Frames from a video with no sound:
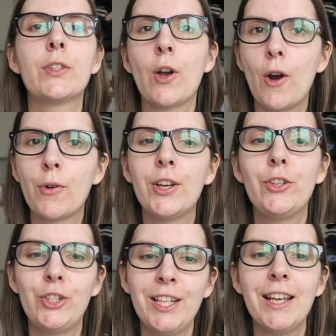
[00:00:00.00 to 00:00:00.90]
So
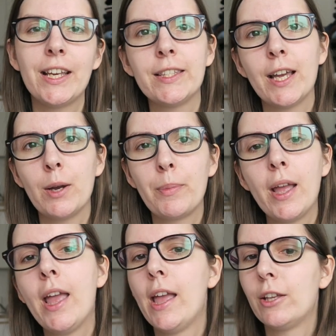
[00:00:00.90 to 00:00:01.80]
she ends up
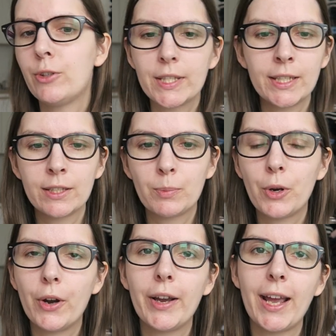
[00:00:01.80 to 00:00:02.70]
dressing as a
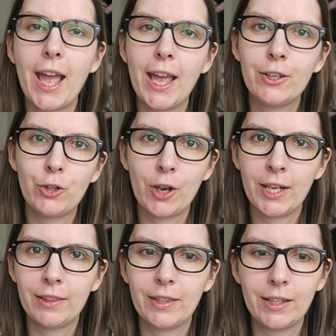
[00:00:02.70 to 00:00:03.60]
boy and
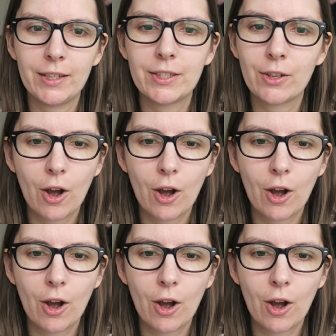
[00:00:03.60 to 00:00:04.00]
joining this